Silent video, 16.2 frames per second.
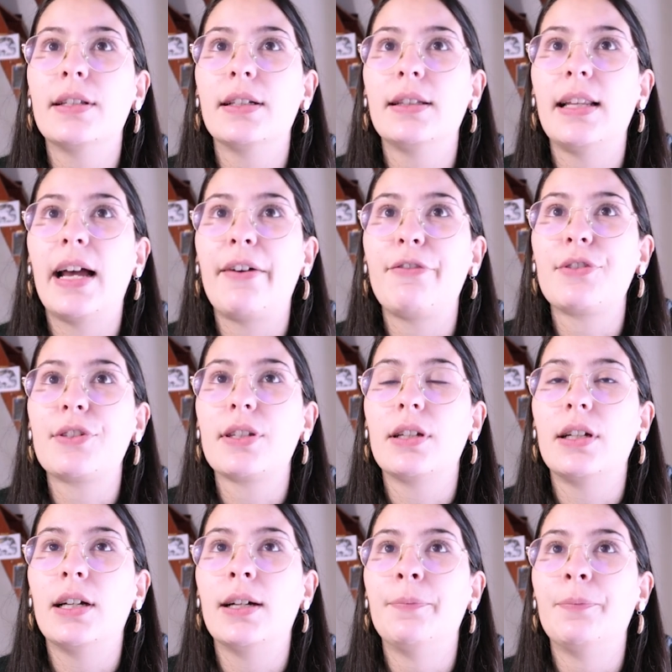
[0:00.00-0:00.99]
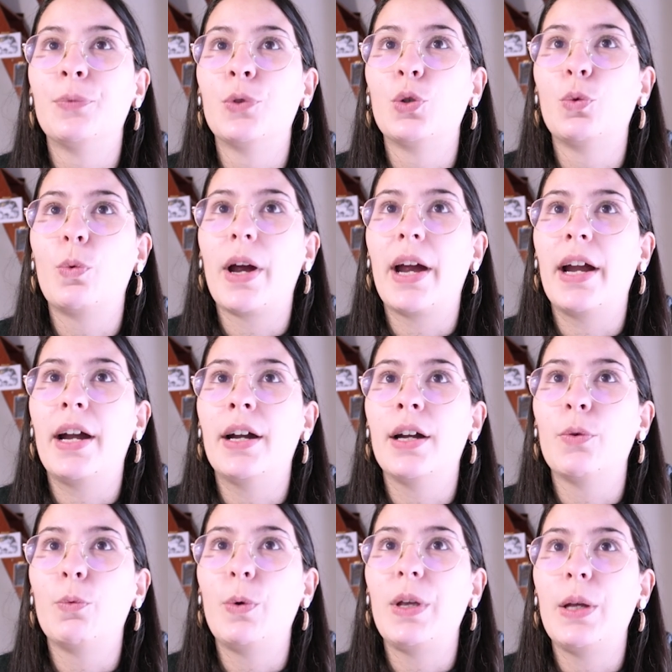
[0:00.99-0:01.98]
the left
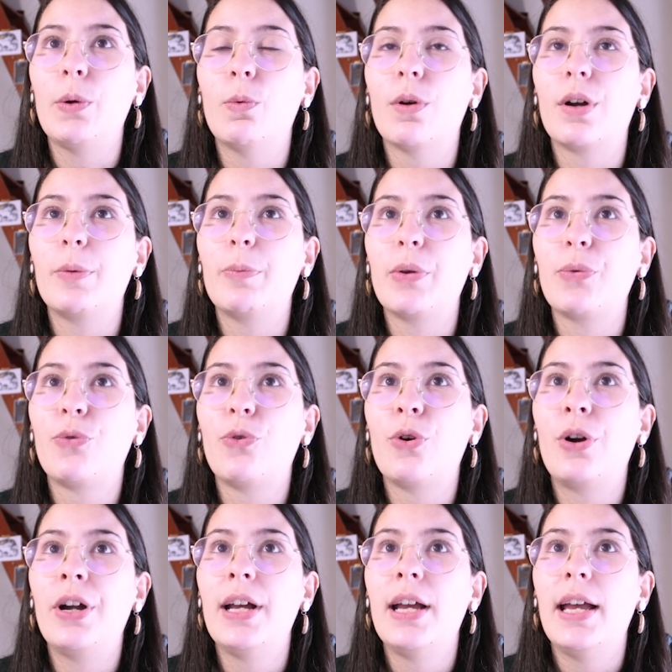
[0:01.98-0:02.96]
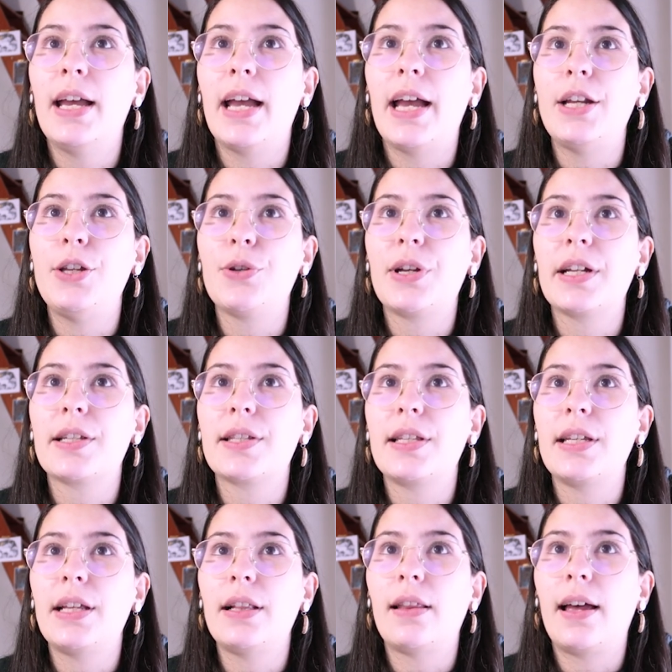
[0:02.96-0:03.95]
where we were before, and you can
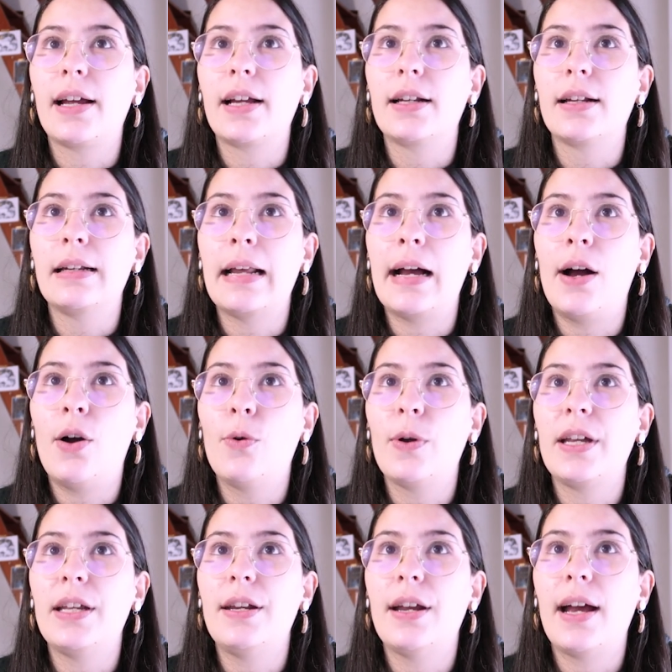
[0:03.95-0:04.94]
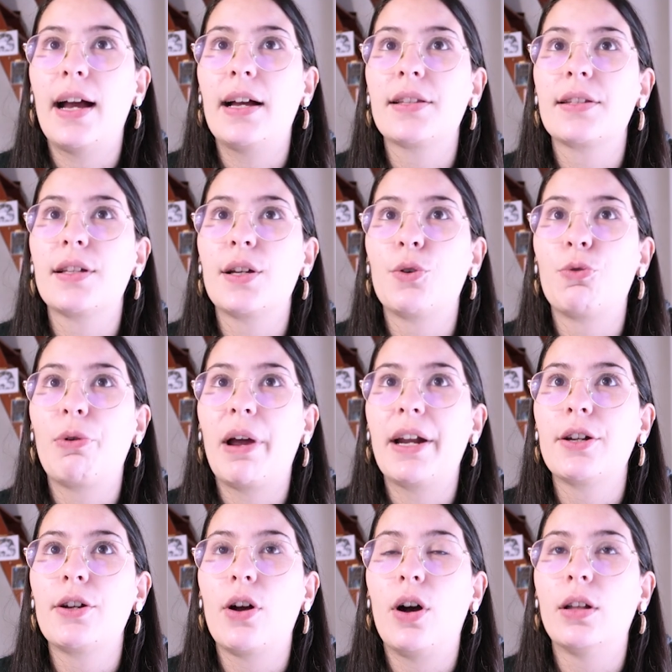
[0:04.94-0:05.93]
see like now it has a
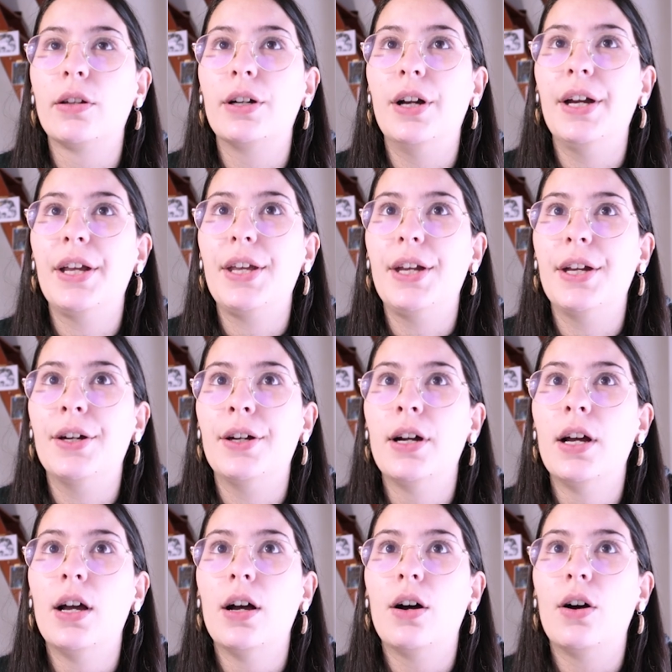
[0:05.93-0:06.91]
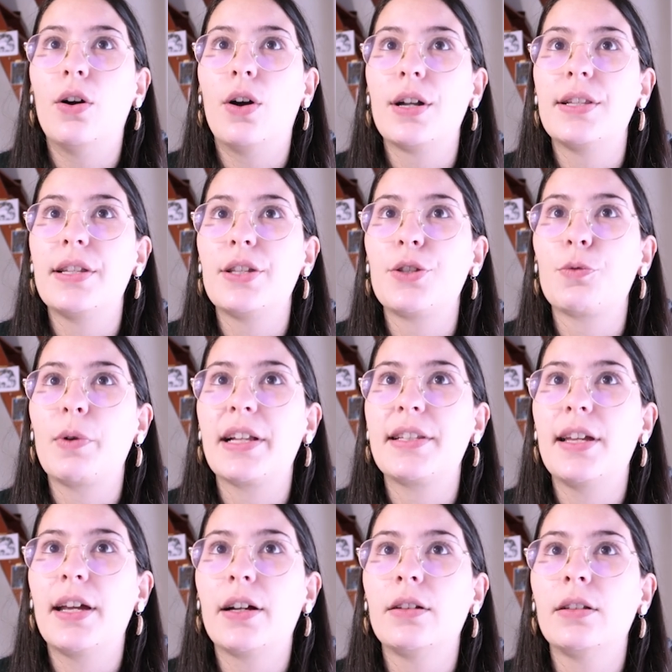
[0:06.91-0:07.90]
red color here on this
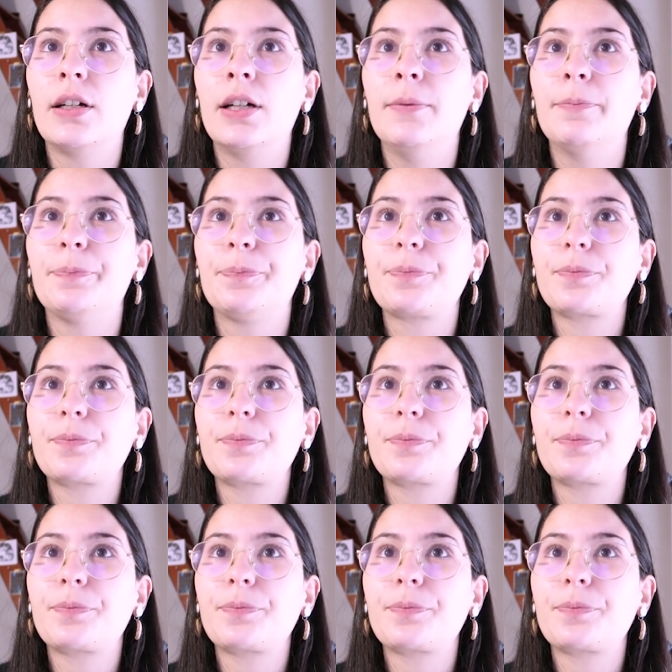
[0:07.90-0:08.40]
rectangular.